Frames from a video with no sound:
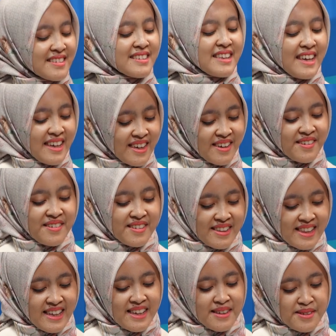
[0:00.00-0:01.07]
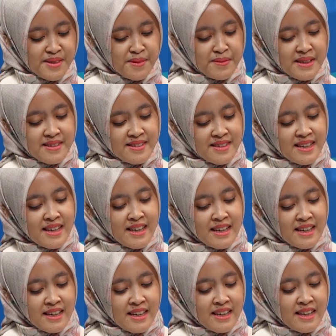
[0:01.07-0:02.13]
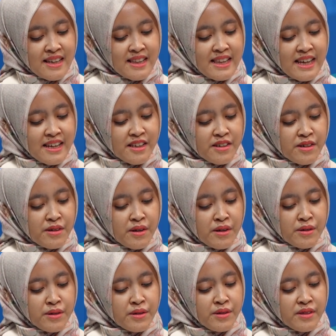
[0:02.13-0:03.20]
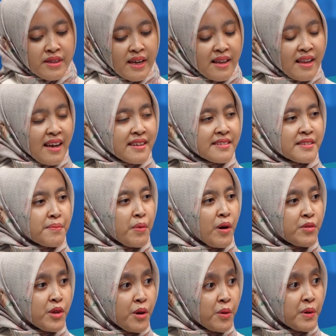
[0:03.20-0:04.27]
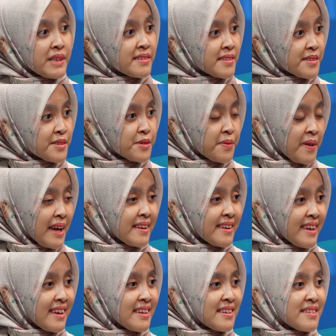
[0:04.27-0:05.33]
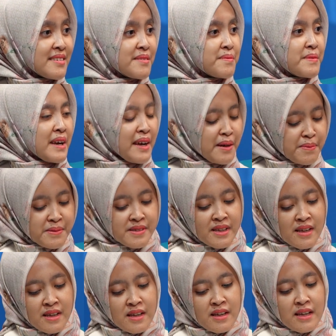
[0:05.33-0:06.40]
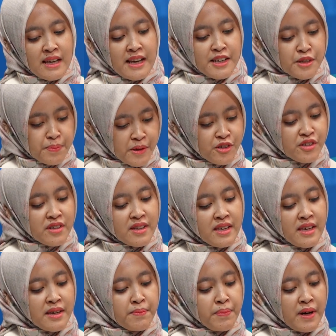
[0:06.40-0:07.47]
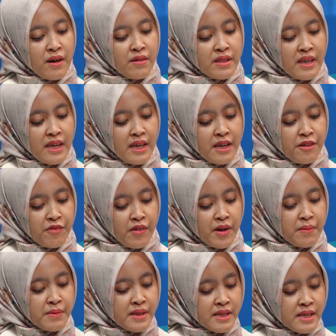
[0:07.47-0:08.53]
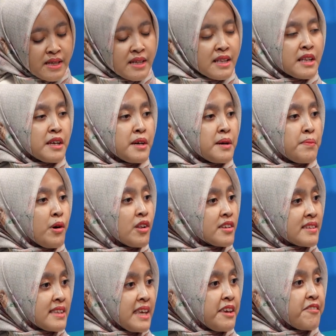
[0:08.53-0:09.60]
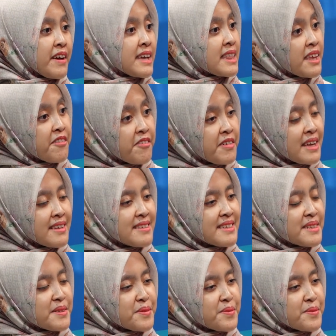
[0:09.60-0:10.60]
Thank you. Thank you so much. Then could you tell us about your research finding, perhaps, especially about the environmental policy effectiveness?